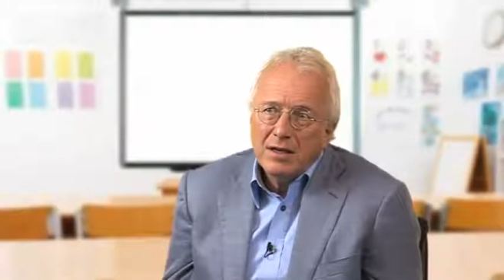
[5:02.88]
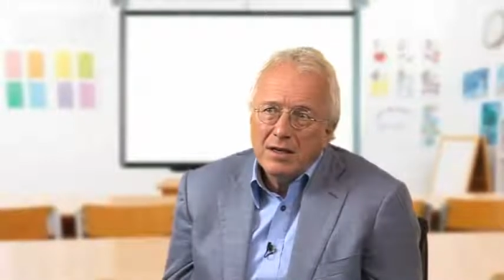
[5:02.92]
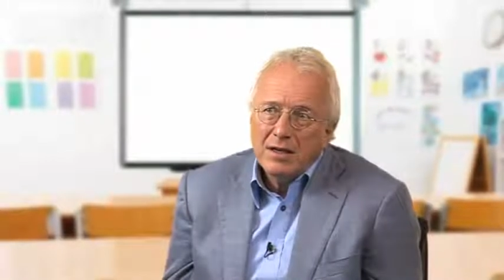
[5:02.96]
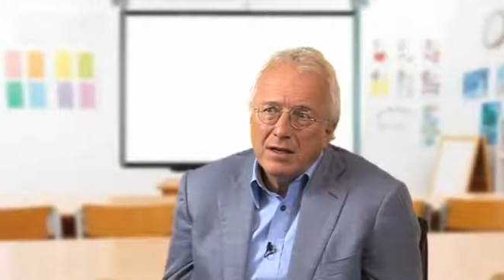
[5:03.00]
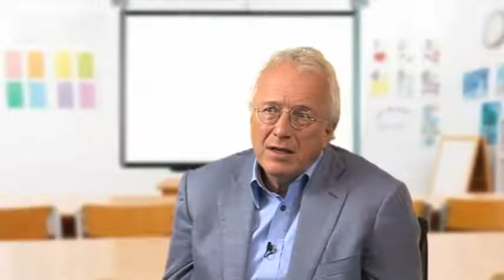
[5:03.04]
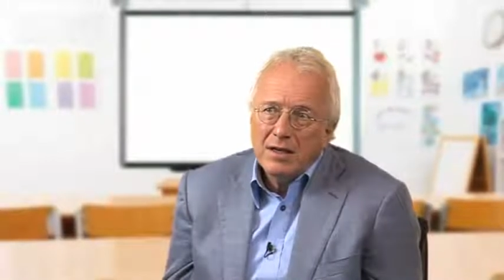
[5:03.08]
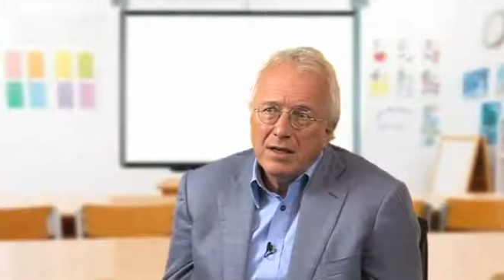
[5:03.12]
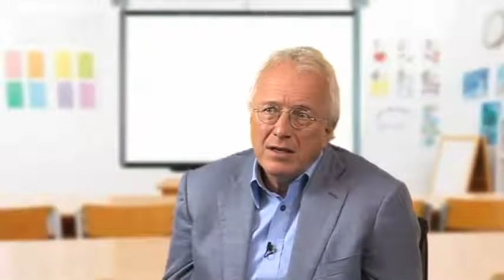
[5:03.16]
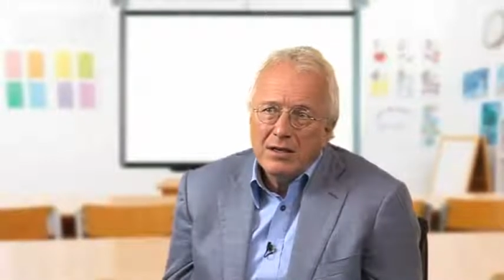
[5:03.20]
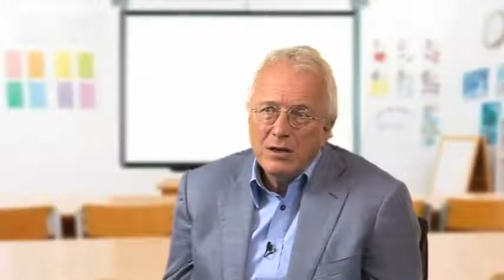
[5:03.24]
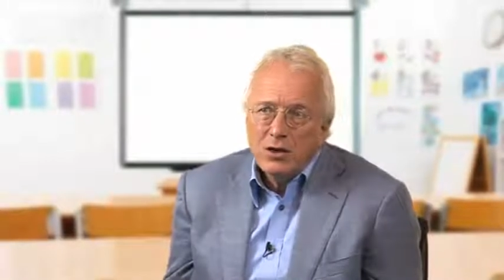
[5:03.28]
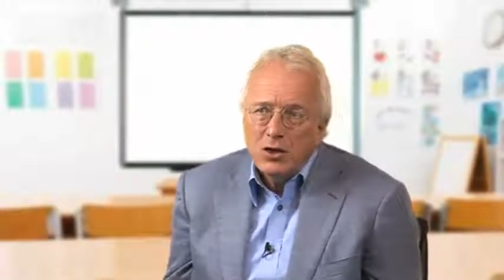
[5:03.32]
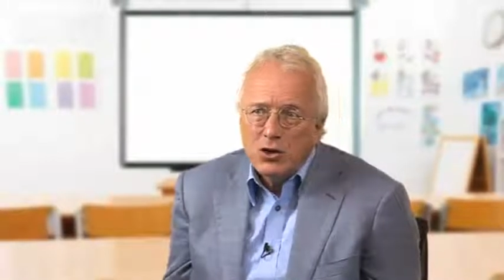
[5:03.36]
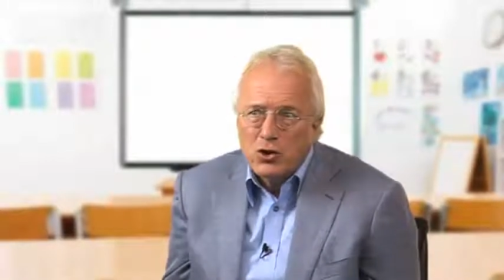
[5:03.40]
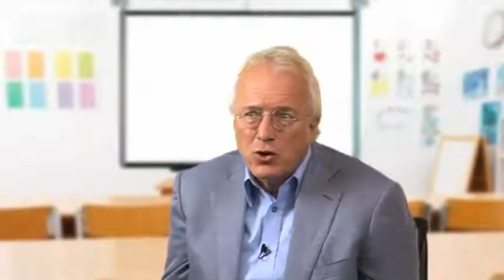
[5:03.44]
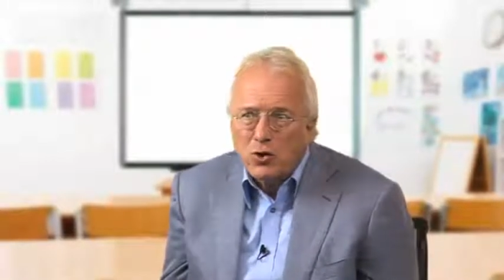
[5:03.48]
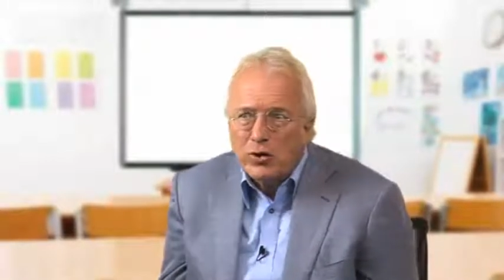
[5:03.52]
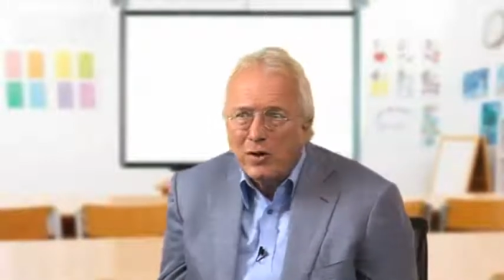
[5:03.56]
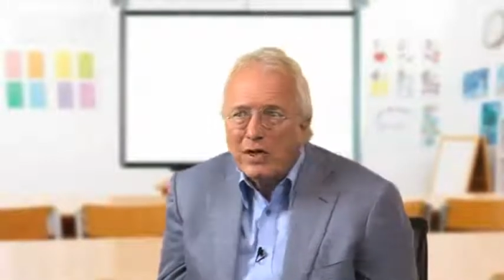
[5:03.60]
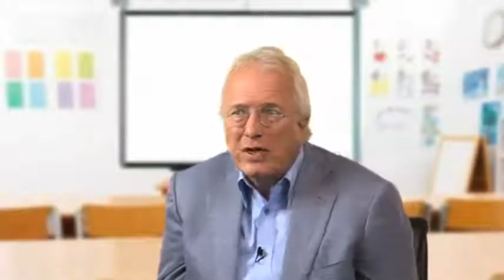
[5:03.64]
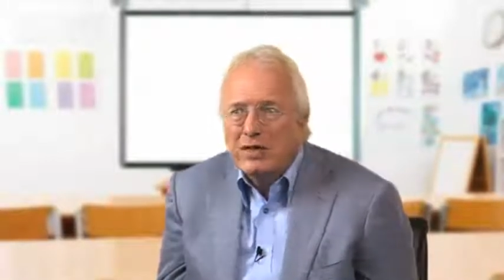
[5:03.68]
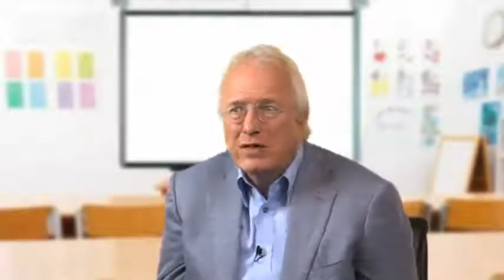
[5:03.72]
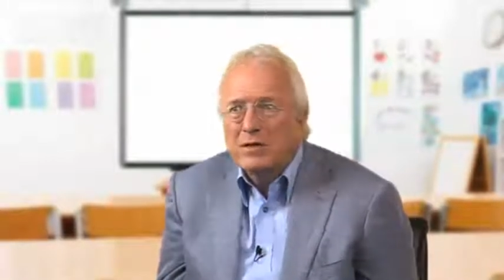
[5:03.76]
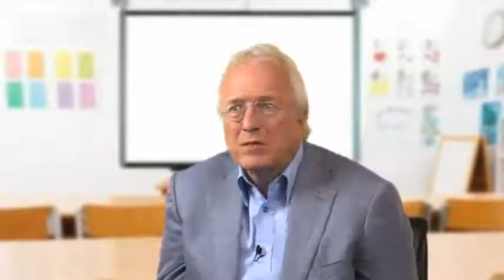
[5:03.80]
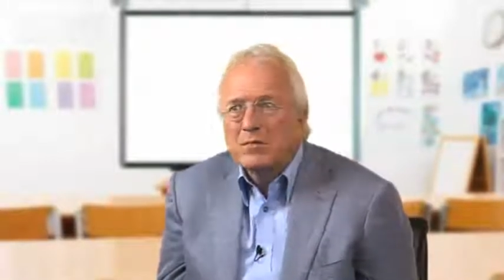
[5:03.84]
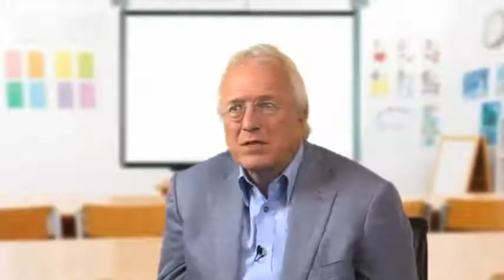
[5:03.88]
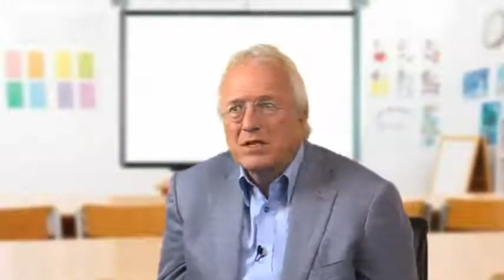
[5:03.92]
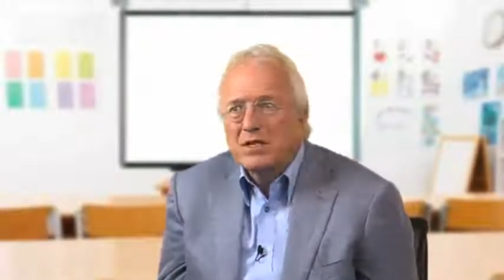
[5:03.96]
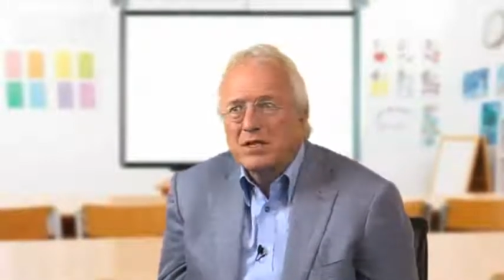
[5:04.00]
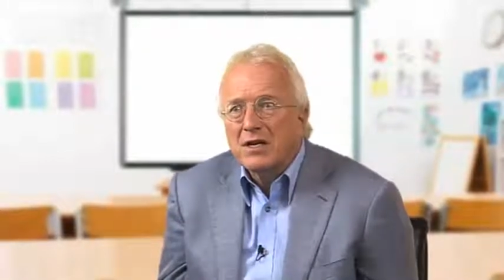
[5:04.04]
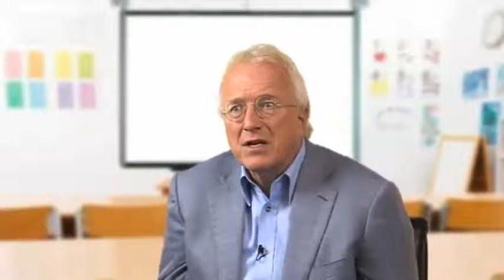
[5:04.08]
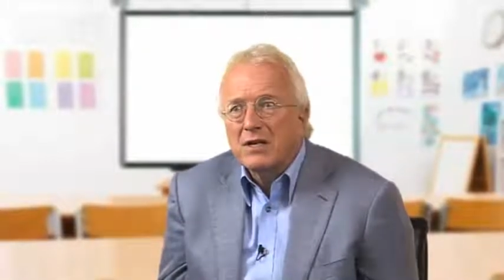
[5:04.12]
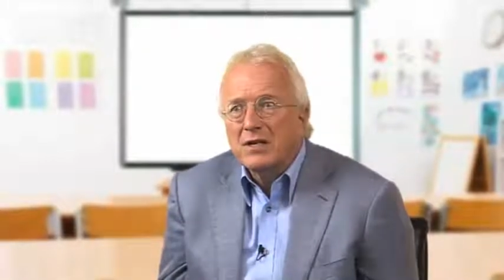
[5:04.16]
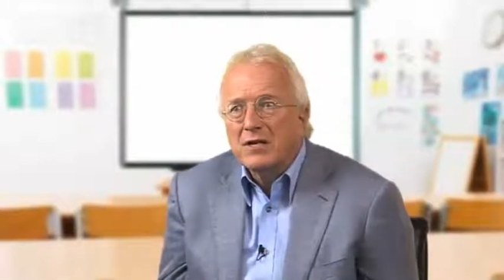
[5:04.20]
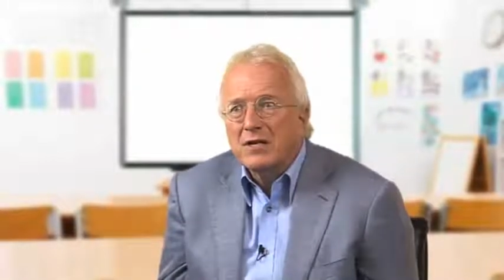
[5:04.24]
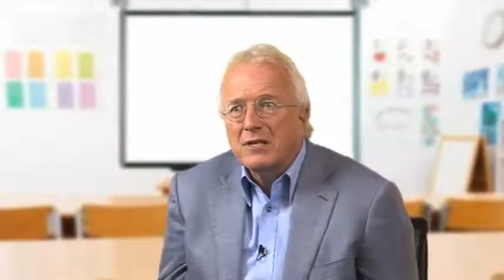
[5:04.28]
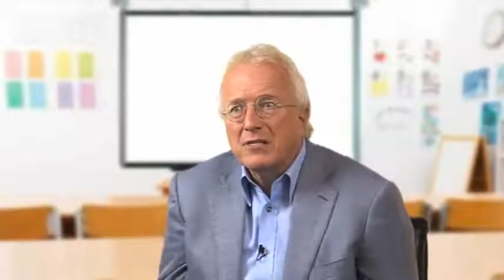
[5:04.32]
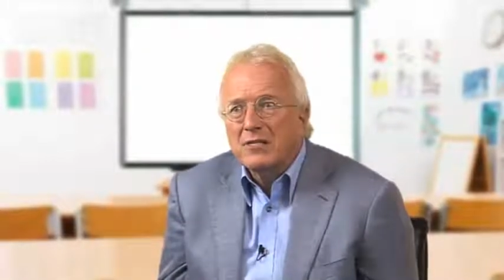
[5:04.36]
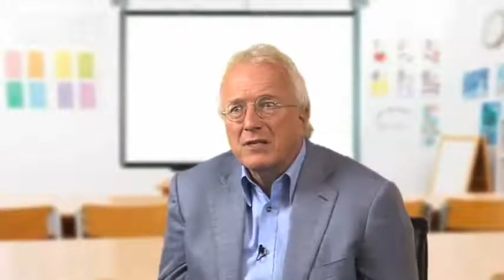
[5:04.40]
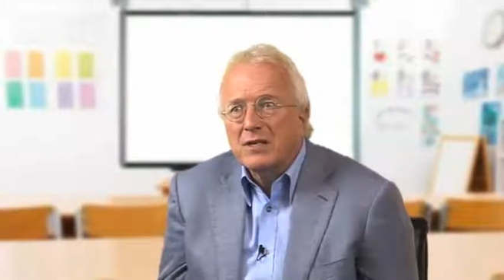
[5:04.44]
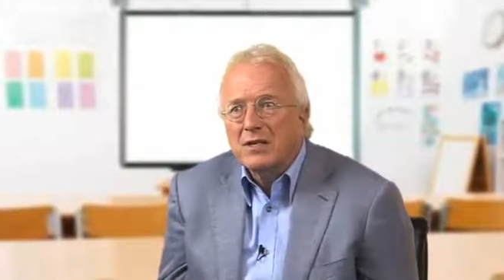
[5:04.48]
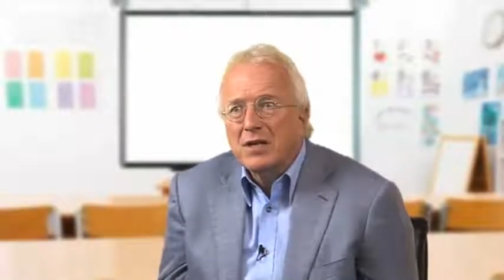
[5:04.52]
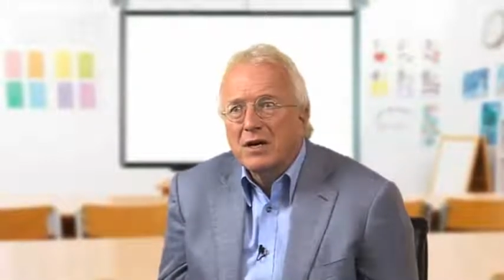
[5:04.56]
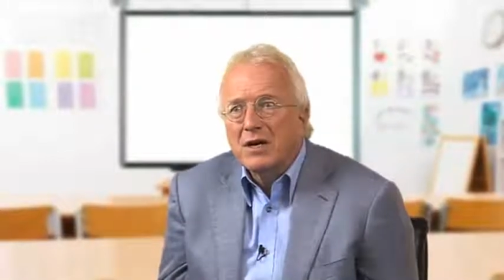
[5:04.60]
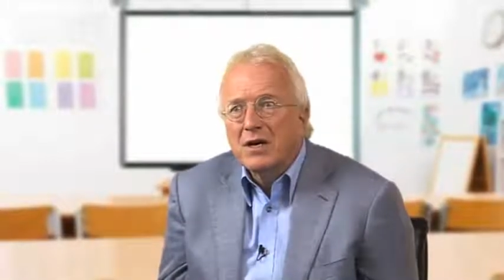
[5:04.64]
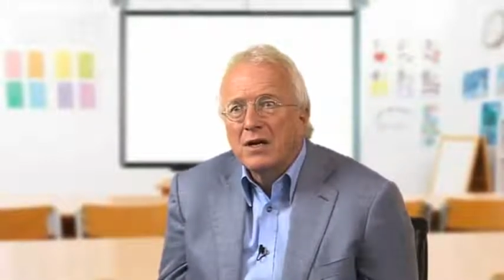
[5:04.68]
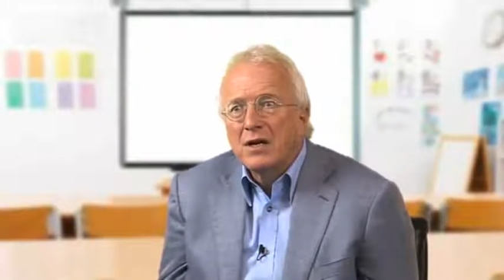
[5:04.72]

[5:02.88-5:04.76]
and enjoying themselves.